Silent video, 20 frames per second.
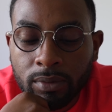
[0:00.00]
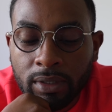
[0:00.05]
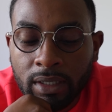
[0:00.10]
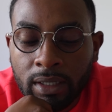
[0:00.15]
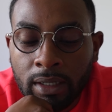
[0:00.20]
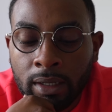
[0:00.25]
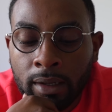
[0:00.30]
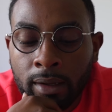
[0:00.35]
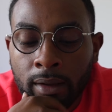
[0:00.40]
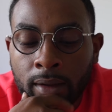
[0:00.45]

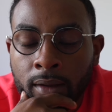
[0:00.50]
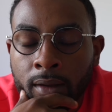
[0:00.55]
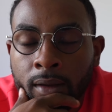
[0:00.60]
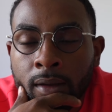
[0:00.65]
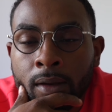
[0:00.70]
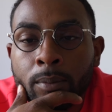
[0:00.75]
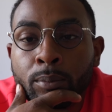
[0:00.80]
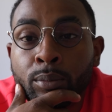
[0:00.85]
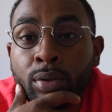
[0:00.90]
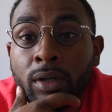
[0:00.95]
be
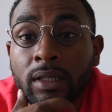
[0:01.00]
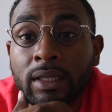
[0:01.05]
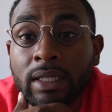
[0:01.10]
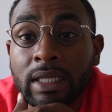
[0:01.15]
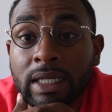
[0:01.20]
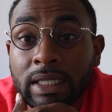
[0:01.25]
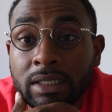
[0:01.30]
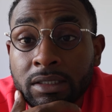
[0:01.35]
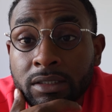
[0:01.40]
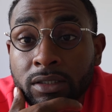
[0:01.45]

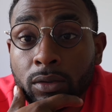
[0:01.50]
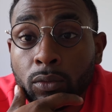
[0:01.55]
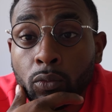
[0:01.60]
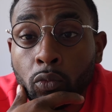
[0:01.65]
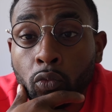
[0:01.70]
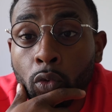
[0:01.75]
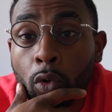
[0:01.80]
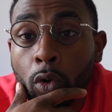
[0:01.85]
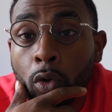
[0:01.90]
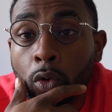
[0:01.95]
police
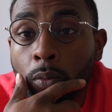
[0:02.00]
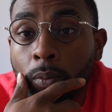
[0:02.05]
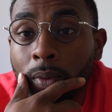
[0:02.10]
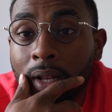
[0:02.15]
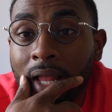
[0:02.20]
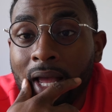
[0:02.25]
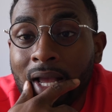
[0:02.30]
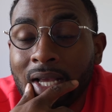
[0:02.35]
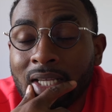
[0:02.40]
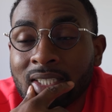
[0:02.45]

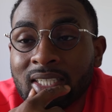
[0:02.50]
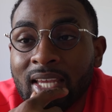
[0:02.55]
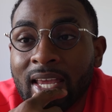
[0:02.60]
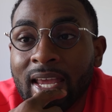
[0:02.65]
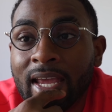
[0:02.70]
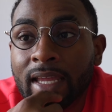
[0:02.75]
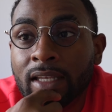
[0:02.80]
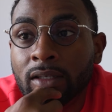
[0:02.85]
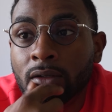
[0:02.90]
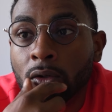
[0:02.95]
roadblocks
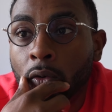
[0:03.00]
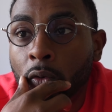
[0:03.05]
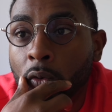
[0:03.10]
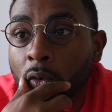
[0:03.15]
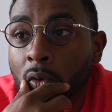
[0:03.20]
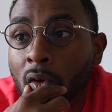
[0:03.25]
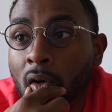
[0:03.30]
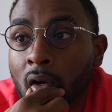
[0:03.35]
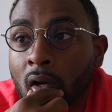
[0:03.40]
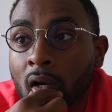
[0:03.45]
and
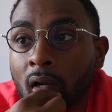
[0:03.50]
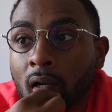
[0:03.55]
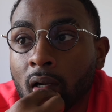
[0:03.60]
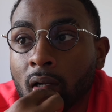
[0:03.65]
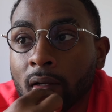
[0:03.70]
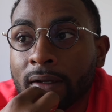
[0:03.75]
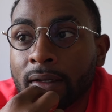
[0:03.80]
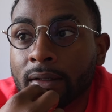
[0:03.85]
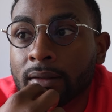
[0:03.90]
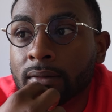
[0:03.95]

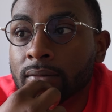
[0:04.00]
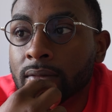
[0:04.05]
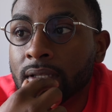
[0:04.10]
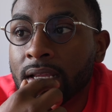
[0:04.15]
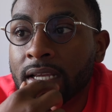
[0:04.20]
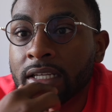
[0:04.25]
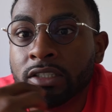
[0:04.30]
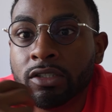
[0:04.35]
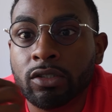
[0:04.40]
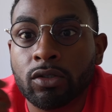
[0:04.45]
or
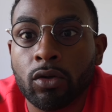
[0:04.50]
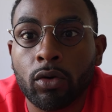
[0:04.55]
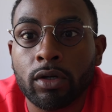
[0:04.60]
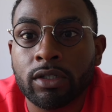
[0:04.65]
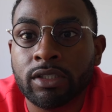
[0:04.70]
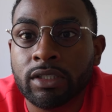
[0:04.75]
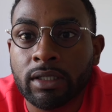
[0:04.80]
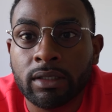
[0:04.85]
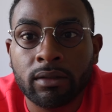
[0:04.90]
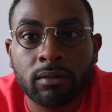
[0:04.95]

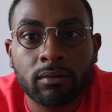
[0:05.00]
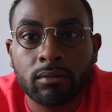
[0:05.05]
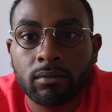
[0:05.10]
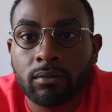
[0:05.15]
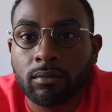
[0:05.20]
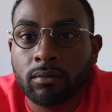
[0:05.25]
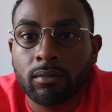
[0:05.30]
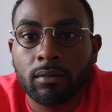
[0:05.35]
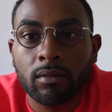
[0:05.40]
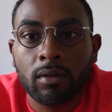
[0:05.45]
extortion
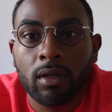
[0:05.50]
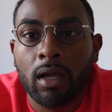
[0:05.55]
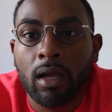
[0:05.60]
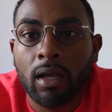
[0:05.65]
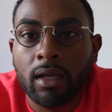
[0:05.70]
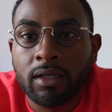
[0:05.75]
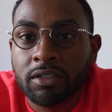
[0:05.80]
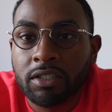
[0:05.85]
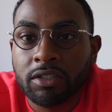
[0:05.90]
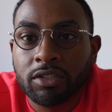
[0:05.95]

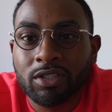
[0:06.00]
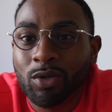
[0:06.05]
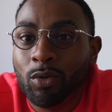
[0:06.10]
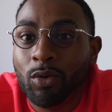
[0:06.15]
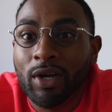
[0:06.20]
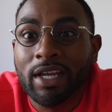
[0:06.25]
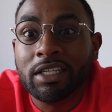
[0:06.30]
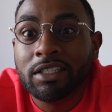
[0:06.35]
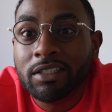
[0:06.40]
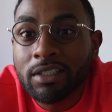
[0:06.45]
uh,
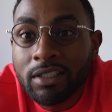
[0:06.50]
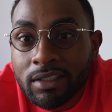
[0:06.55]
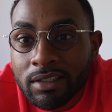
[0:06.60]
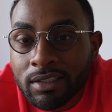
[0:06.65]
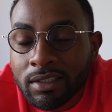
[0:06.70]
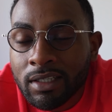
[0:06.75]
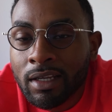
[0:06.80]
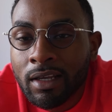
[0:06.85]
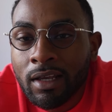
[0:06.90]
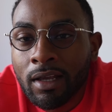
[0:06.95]

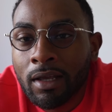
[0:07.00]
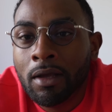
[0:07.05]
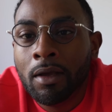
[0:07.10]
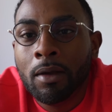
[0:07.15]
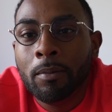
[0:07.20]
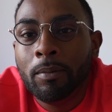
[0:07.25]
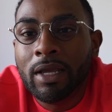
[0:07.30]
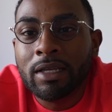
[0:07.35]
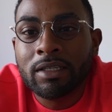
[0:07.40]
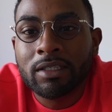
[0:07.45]
situations.
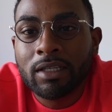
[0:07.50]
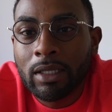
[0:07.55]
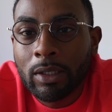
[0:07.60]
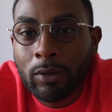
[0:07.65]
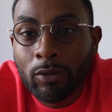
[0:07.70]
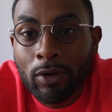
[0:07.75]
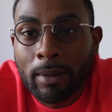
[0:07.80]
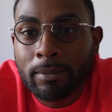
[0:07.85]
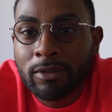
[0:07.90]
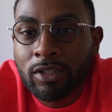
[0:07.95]
Basically,
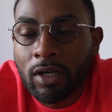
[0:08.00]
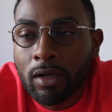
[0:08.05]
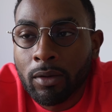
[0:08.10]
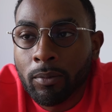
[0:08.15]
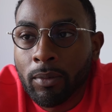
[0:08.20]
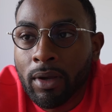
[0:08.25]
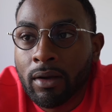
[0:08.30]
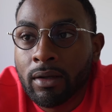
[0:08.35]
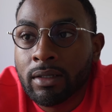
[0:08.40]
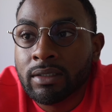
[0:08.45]
what I'm talking
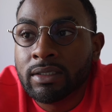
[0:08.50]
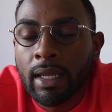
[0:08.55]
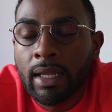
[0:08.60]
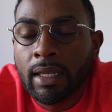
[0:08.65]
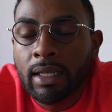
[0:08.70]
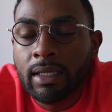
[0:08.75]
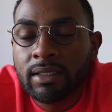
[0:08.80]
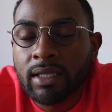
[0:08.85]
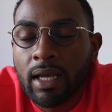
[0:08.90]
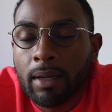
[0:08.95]
about is
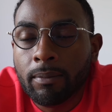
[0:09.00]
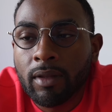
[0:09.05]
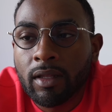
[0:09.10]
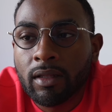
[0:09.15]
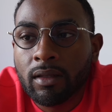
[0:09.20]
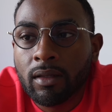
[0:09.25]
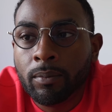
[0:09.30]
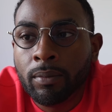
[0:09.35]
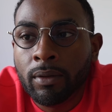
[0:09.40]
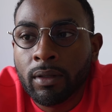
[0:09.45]
anytime
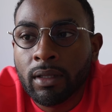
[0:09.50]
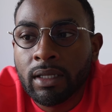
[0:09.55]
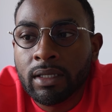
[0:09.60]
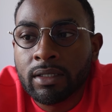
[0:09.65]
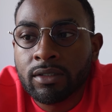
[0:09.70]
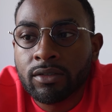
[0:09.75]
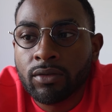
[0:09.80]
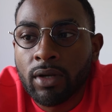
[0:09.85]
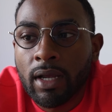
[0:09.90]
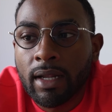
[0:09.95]
that the
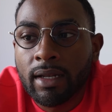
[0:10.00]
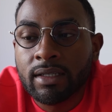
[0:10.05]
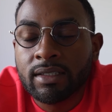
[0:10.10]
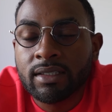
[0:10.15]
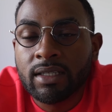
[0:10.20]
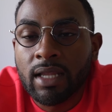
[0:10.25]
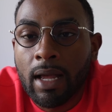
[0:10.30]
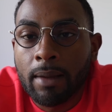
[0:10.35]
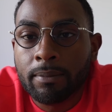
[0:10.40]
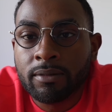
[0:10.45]
police try to
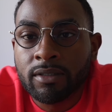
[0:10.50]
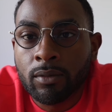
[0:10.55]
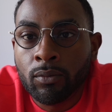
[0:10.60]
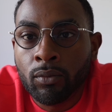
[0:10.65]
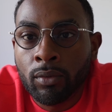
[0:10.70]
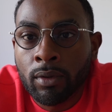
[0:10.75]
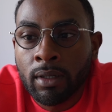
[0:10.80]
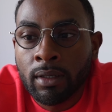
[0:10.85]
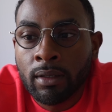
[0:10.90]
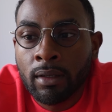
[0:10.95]
stop
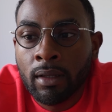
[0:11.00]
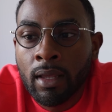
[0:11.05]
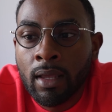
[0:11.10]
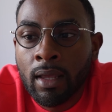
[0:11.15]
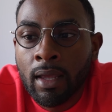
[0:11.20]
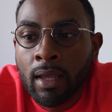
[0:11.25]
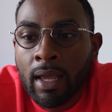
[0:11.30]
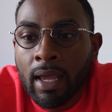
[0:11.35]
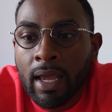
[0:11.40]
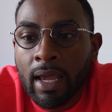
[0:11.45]
someone
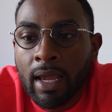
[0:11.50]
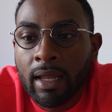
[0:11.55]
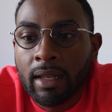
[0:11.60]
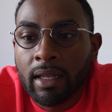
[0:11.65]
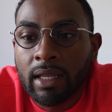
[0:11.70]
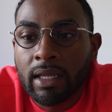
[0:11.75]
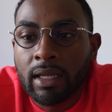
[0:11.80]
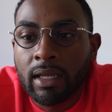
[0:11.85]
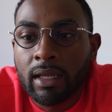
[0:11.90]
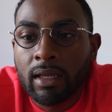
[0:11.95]

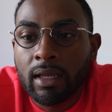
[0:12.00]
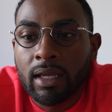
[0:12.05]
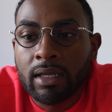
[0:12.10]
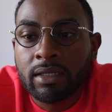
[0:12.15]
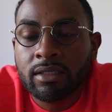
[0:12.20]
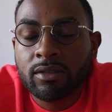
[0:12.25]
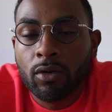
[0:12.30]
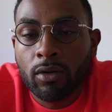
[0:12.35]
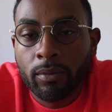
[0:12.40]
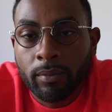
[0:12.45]
and eh,
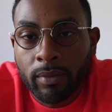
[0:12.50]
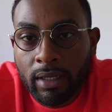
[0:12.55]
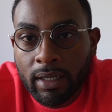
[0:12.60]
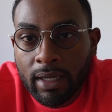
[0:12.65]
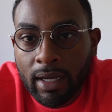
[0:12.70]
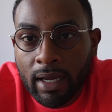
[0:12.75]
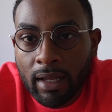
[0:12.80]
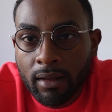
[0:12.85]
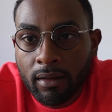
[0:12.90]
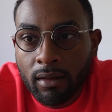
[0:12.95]
extort
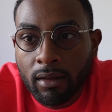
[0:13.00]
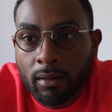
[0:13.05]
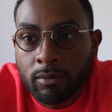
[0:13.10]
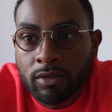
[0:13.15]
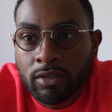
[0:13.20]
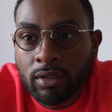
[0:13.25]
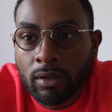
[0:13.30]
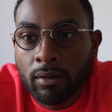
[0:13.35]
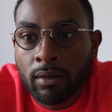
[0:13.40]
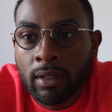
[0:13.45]
money out of them.
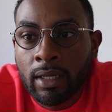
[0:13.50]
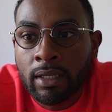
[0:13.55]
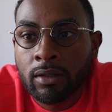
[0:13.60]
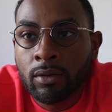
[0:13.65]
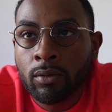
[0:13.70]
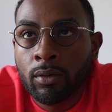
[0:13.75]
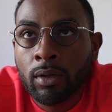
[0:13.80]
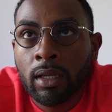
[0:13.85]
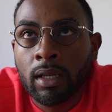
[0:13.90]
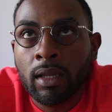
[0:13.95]
So they
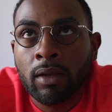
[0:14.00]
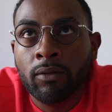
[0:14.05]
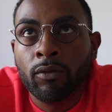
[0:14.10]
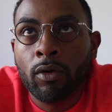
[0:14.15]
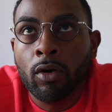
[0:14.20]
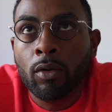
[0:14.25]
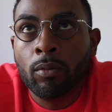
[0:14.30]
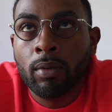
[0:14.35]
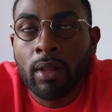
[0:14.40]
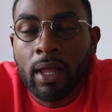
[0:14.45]
do it in
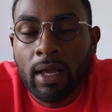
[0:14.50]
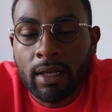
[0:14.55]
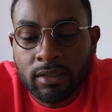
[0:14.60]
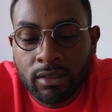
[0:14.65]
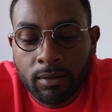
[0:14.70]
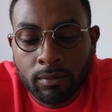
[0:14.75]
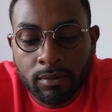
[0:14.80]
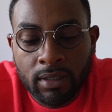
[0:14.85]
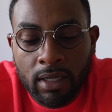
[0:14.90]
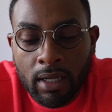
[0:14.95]
roadblocks
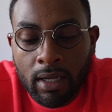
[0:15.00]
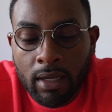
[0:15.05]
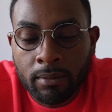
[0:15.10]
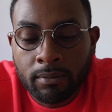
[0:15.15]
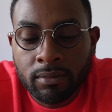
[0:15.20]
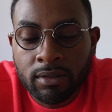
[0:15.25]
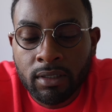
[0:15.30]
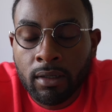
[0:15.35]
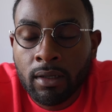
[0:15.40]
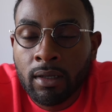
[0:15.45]

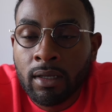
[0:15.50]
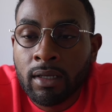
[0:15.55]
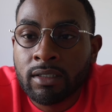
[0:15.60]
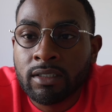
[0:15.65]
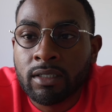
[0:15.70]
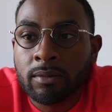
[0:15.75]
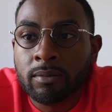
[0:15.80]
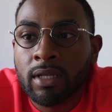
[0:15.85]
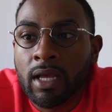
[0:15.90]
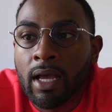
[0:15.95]
sometimes.
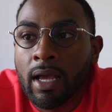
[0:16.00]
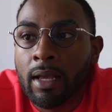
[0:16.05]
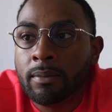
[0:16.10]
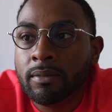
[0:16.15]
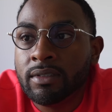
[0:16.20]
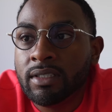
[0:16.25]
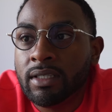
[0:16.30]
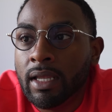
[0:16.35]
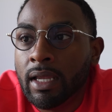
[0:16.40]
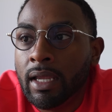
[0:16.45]

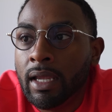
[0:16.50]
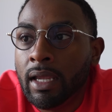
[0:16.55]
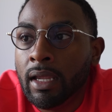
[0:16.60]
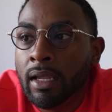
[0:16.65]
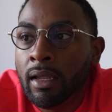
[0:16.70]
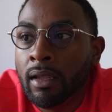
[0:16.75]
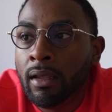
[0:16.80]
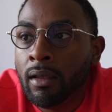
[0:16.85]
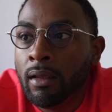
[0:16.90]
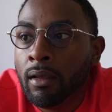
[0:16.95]
Sometimes
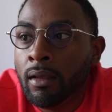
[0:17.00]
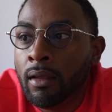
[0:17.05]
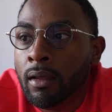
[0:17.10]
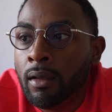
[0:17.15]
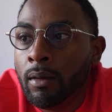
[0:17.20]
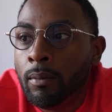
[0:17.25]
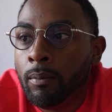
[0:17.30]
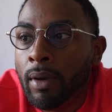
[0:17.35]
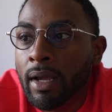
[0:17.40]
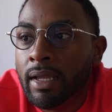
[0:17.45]
they
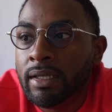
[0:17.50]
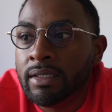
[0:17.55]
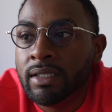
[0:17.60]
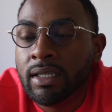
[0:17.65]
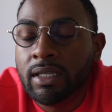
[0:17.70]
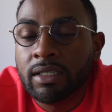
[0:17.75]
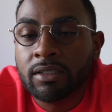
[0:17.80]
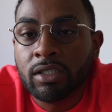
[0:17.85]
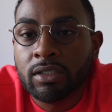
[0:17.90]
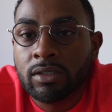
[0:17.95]
might
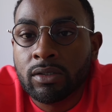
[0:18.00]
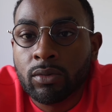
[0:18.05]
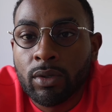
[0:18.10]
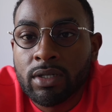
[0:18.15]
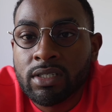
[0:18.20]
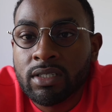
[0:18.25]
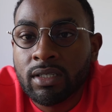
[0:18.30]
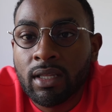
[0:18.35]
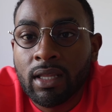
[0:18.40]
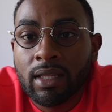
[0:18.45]
see a
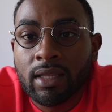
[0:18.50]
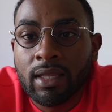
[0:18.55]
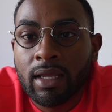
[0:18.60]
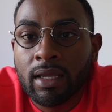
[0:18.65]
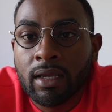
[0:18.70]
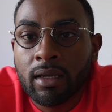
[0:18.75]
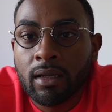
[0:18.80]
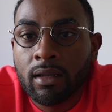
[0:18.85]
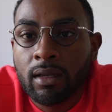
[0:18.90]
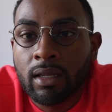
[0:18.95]
situation that they
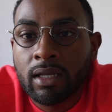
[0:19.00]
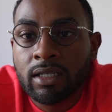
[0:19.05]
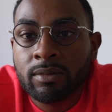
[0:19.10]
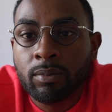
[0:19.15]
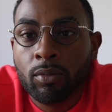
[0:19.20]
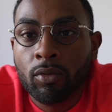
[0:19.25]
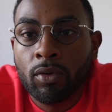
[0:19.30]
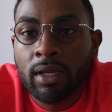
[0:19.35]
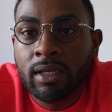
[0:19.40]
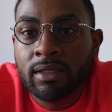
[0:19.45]
could
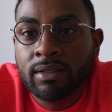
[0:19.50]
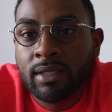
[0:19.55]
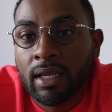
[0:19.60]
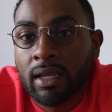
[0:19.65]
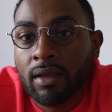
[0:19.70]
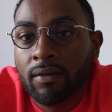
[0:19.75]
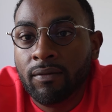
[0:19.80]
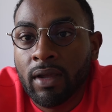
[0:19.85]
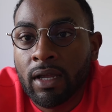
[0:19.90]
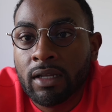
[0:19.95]
exploit and
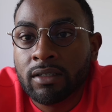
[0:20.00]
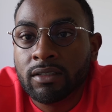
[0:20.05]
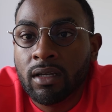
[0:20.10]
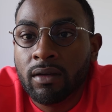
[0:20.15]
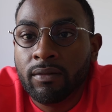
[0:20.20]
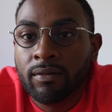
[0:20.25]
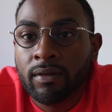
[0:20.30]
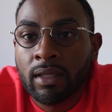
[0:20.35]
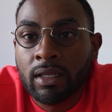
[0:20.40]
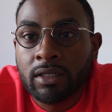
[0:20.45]
take advantage
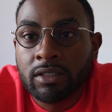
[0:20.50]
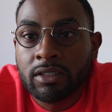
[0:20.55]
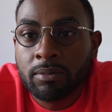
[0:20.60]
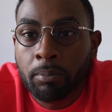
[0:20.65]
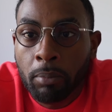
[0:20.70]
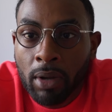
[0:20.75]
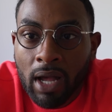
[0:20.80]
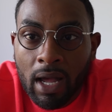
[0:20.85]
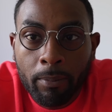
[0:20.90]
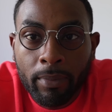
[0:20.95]
of and they
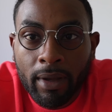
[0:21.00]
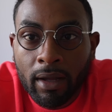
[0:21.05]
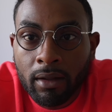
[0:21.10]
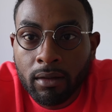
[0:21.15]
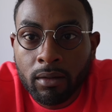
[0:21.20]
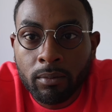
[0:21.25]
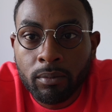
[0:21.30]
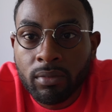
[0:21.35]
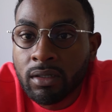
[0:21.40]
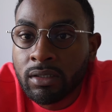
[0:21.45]
just pop out of
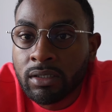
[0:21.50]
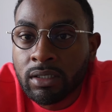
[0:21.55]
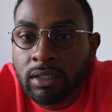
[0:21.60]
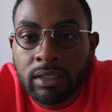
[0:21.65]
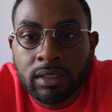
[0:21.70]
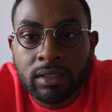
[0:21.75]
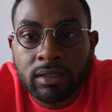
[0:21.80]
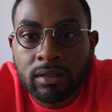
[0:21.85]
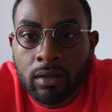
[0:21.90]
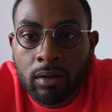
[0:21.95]
the
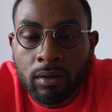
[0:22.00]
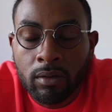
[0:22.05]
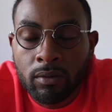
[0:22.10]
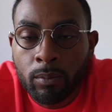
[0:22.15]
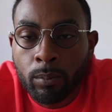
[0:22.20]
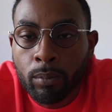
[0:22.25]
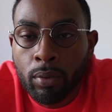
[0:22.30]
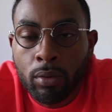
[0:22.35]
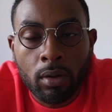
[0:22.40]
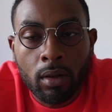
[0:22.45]
bushes or
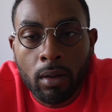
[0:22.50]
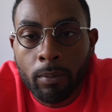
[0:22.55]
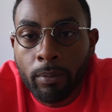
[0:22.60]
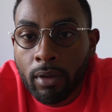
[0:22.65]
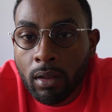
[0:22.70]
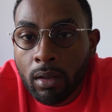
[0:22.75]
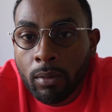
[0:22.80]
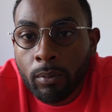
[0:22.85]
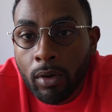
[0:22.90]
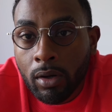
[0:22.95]
pull up
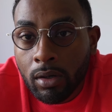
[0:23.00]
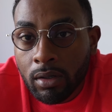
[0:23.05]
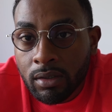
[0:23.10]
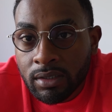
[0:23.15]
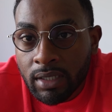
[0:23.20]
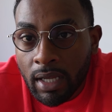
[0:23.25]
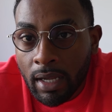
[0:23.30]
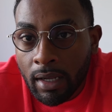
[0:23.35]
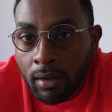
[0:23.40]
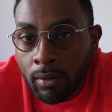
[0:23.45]
on the
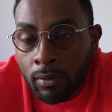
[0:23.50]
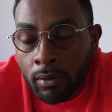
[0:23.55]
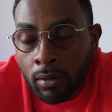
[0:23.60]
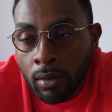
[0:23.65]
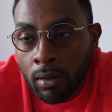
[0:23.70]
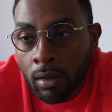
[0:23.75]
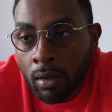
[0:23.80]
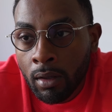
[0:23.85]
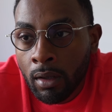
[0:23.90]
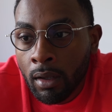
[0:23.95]

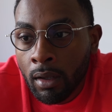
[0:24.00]
motorcycle